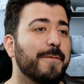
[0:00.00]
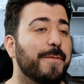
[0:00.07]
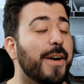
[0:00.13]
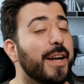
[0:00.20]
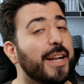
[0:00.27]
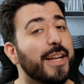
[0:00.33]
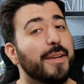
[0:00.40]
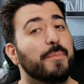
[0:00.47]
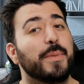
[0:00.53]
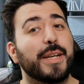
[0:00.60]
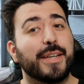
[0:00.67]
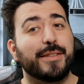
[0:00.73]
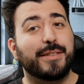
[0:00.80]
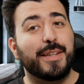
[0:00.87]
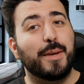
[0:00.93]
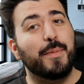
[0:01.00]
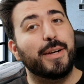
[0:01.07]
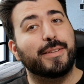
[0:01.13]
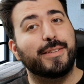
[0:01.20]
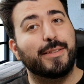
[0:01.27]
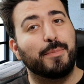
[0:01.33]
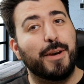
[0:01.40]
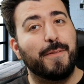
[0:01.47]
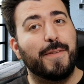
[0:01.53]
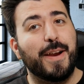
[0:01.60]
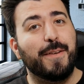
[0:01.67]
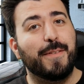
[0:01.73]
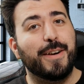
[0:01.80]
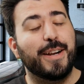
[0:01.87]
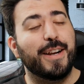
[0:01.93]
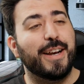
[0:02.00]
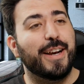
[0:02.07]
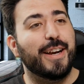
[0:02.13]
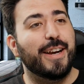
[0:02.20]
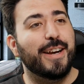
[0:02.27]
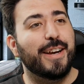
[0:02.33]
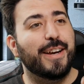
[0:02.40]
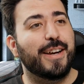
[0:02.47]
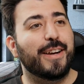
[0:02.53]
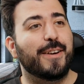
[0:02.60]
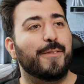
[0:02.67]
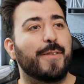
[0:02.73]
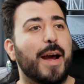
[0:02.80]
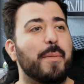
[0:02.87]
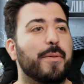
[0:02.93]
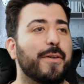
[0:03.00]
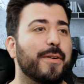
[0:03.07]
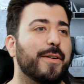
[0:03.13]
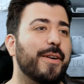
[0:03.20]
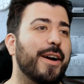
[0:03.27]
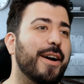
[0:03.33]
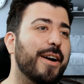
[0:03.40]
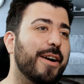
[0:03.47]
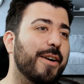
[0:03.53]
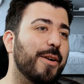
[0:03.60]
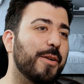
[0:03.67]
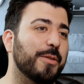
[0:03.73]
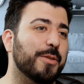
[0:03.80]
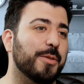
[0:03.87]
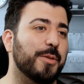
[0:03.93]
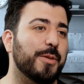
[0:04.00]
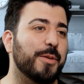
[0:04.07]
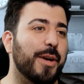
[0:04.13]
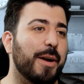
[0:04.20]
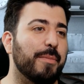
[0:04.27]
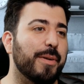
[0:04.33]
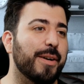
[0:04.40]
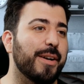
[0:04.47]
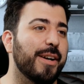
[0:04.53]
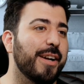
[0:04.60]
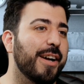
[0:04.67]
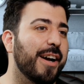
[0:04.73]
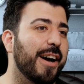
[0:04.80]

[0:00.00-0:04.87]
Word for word: Funny because DMX is my favorite uh, rapper, uh, old school rapper.